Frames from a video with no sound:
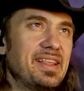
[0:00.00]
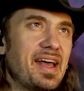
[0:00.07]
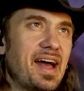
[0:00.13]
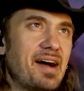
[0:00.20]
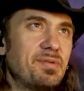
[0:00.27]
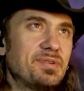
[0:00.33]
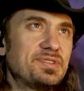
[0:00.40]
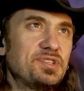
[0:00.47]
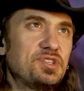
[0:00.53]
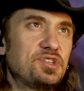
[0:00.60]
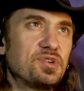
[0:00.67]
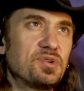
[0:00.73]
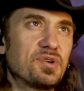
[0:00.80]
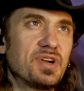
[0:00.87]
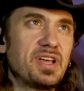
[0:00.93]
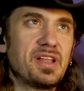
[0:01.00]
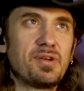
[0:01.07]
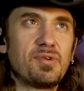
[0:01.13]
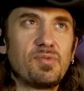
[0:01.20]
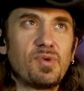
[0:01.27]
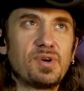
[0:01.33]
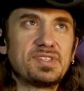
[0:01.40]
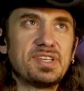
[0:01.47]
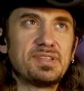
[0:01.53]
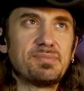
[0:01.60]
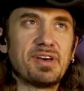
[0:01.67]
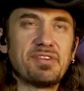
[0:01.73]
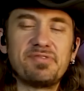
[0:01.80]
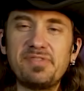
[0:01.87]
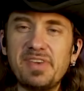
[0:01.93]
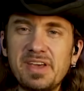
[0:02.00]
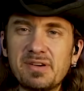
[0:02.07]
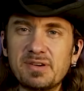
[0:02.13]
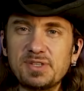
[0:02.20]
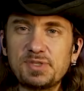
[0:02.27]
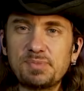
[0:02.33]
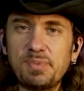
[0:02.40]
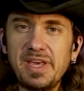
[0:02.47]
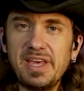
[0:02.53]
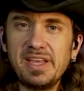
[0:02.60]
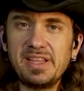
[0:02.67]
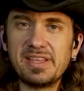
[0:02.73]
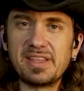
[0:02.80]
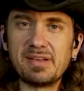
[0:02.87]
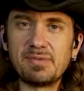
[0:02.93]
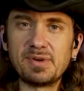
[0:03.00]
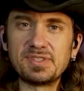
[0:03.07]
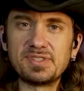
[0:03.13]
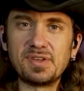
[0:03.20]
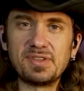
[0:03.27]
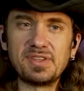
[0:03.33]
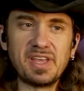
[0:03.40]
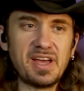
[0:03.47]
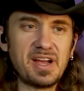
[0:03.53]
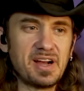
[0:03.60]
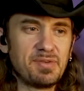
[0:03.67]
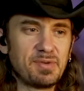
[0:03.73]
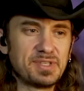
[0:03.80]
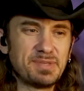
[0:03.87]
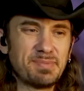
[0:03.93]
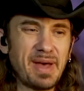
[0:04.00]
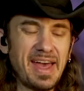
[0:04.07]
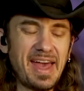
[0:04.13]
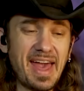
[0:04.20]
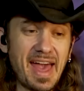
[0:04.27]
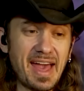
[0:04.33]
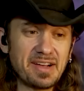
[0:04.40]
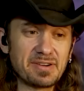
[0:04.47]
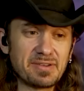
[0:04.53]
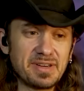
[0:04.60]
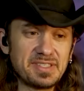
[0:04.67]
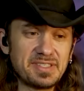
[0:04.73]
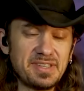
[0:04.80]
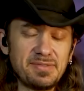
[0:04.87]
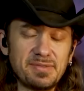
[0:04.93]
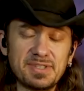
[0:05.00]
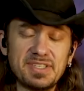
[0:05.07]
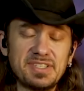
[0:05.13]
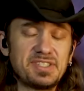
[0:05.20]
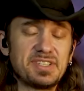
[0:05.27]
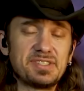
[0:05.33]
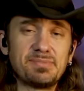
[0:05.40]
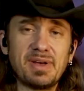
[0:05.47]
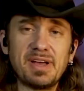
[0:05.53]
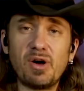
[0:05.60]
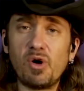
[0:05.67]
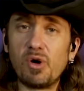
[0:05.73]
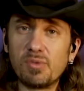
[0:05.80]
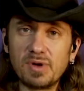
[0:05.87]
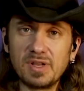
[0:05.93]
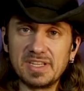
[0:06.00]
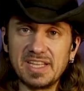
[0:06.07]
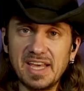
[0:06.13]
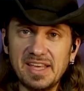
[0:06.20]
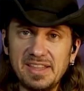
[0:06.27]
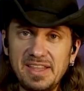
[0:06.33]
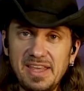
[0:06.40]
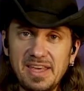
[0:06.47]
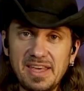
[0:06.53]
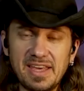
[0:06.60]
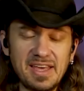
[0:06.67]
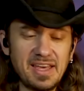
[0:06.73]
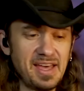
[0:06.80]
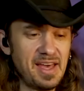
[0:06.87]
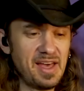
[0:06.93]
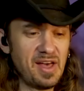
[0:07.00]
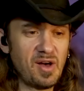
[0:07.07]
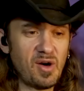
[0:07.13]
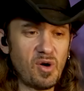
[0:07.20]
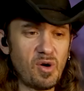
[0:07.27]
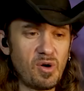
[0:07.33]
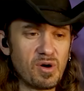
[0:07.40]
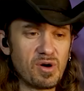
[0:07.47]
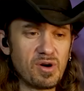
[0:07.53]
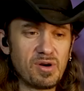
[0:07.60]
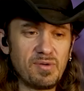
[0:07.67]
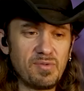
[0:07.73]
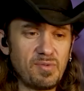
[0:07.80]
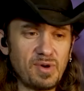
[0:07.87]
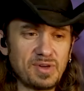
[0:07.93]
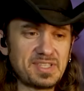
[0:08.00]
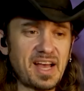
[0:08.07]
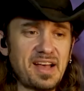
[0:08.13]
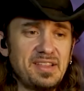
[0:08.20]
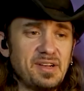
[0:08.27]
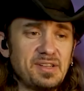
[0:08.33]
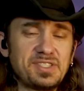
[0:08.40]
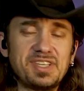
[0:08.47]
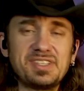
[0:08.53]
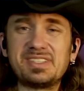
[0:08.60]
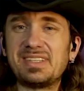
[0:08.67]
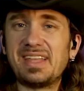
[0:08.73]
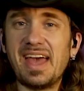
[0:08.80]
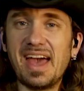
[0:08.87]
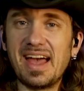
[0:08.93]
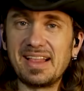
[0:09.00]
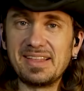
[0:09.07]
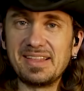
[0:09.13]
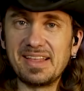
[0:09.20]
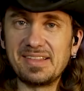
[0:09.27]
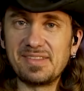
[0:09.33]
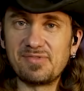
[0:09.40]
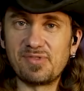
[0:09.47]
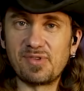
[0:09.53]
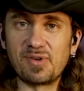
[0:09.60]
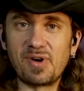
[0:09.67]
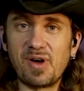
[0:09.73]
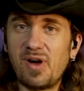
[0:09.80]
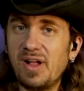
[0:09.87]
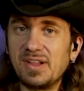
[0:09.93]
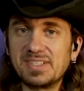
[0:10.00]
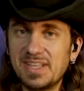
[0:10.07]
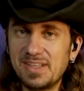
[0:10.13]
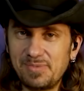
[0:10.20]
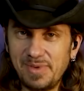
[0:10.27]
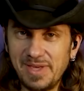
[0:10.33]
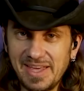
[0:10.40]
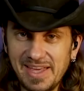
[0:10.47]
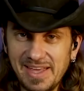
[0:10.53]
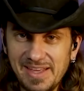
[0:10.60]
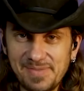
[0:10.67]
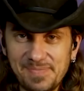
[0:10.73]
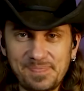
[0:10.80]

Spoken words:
I wasn't sure, was it my finger speed that was not there? Was it my accuracy? Was it just my overall technique? Or was I not just talented for alternate picking?